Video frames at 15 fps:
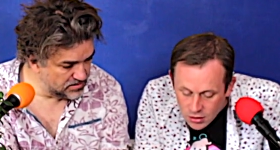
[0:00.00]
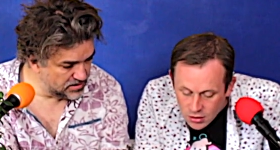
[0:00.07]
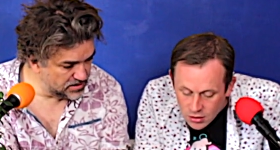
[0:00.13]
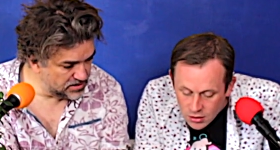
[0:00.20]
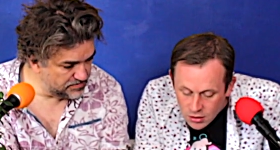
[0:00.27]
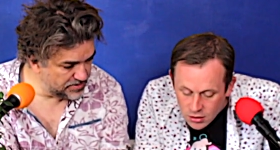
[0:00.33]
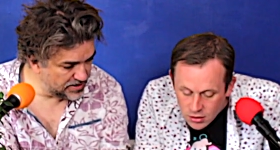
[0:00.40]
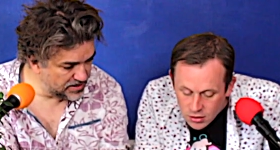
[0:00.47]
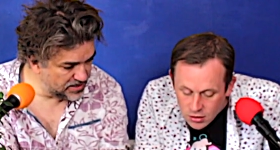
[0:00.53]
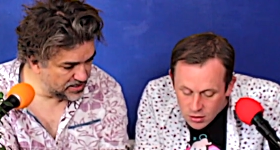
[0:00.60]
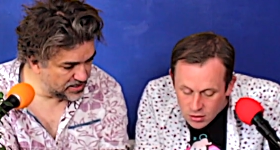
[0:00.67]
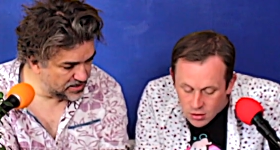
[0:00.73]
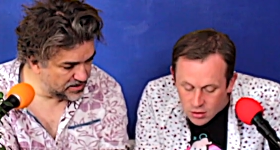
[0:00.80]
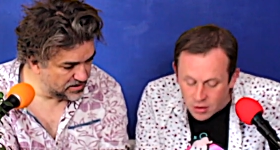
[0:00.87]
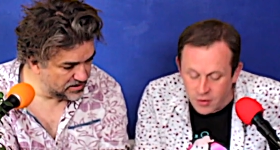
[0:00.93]
Speaker 1: There's a button
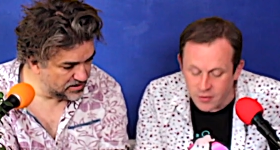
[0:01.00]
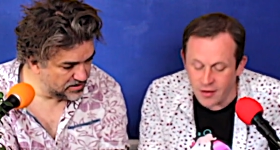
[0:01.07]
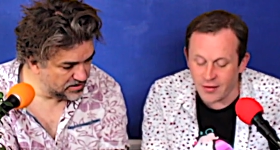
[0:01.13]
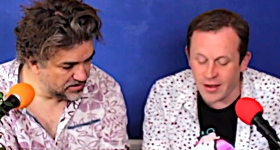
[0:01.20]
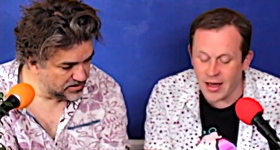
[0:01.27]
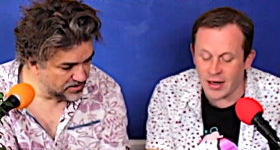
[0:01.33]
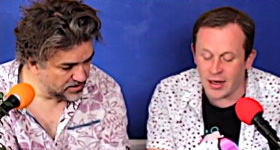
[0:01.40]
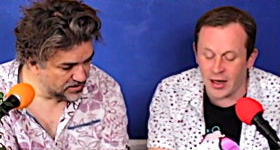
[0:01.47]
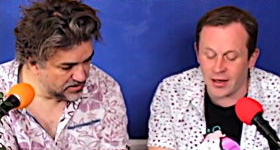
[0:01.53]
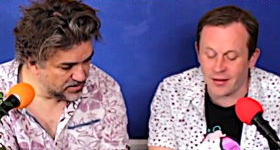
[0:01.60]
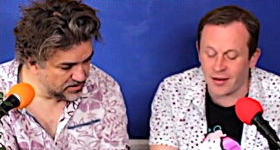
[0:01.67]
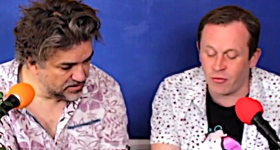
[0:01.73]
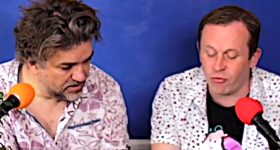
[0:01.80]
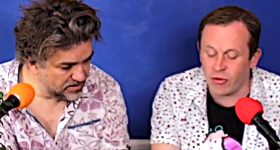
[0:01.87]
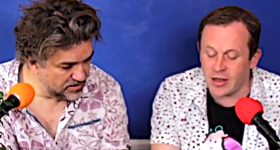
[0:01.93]
there.
Speaker 2: It says
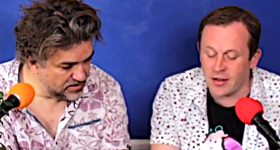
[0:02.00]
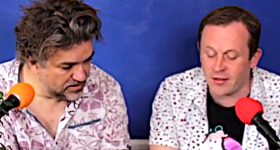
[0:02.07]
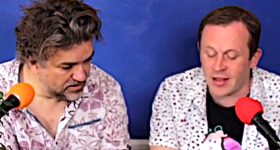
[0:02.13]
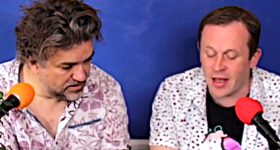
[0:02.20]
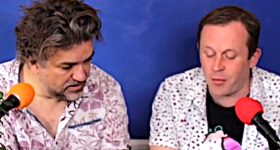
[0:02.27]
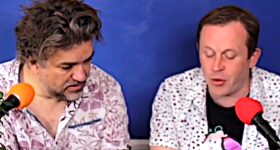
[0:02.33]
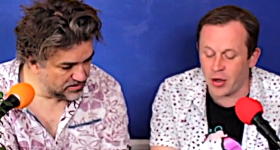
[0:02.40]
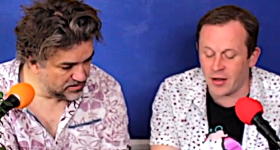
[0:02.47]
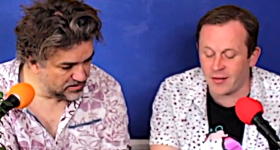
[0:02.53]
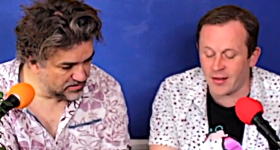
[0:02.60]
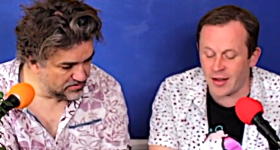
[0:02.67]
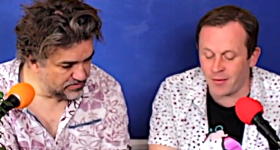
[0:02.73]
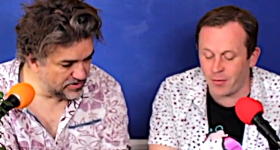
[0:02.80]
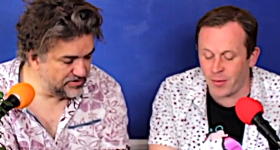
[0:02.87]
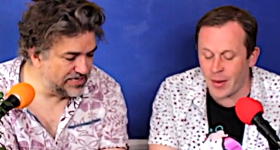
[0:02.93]
analyze and reset, but it
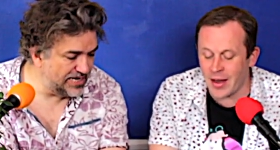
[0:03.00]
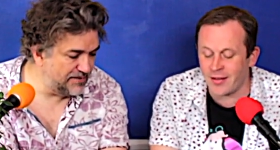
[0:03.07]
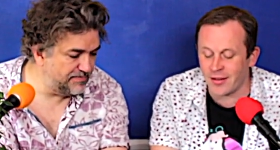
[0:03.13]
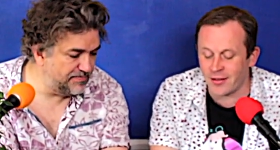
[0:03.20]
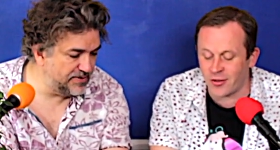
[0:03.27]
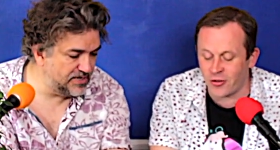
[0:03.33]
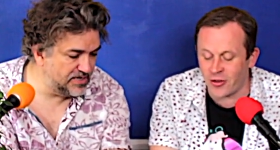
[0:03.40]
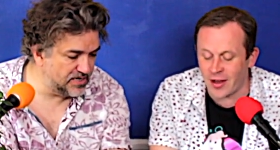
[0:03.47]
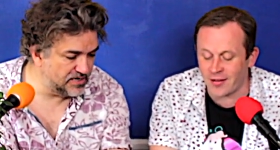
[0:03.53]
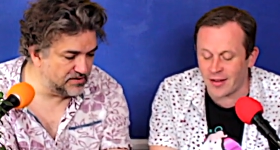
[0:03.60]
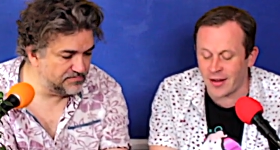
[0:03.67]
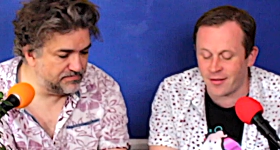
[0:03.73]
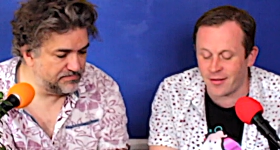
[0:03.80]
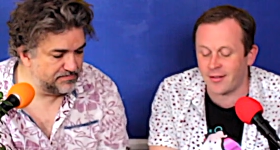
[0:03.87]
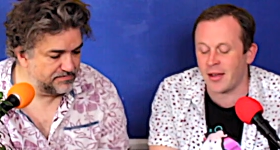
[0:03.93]
says, well, makes yeah, it
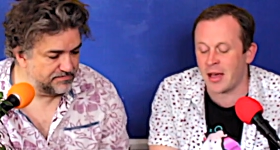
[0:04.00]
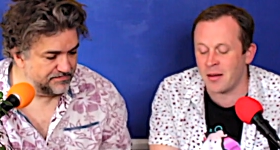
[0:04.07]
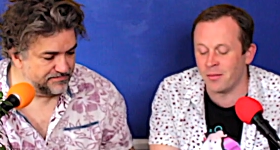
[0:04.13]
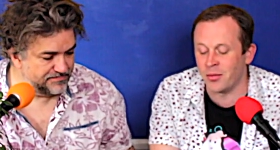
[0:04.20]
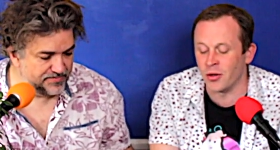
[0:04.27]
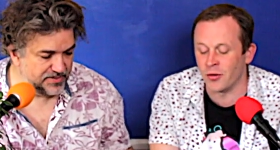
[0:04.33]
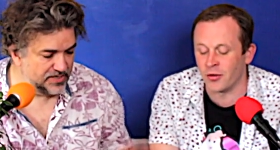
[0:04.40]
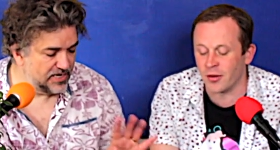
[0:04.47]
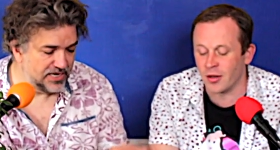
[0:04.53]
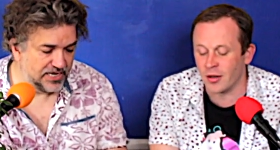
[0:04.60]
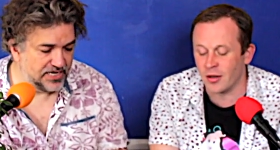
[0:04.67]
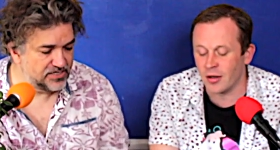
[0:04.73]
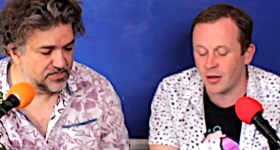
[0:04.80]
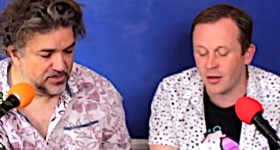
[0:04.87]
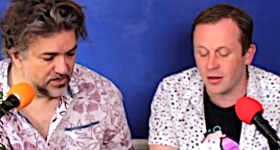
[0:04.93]
suggest that it's the same button.
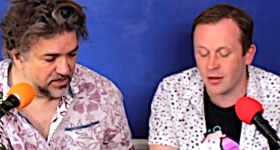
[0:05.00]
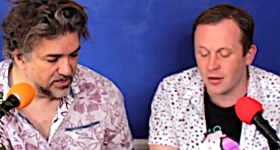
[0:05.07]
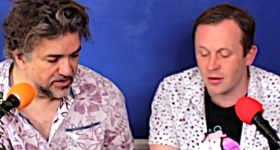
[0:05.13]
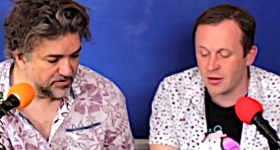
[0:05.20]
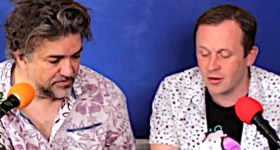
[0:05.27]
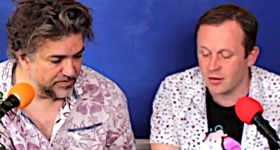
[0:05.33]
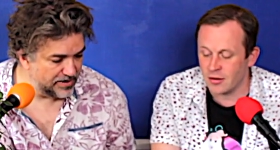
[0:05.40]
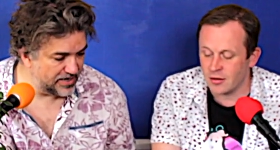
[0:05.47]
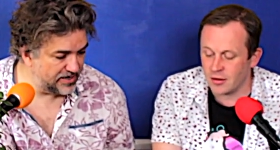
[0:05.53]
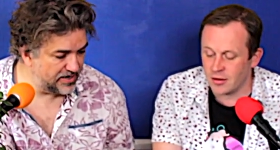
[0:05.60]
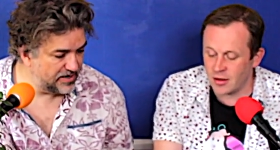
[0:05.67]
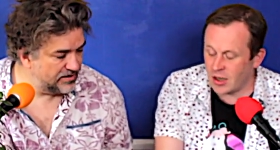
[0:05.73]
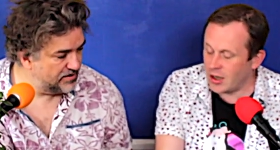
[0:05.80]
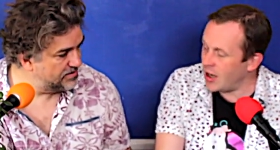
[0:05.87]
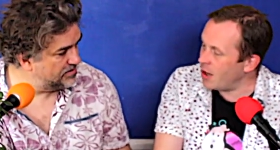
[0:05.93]
Let's not argue about
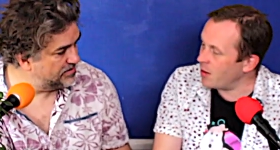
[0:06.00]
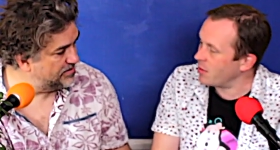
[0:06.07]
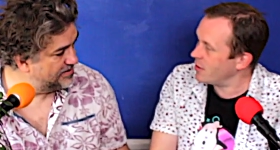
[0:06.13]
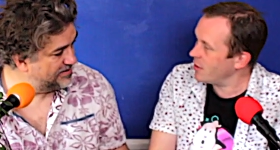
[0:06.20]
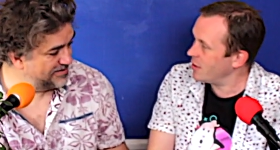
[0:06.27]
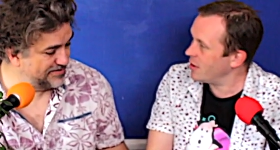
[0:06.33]
it. I am.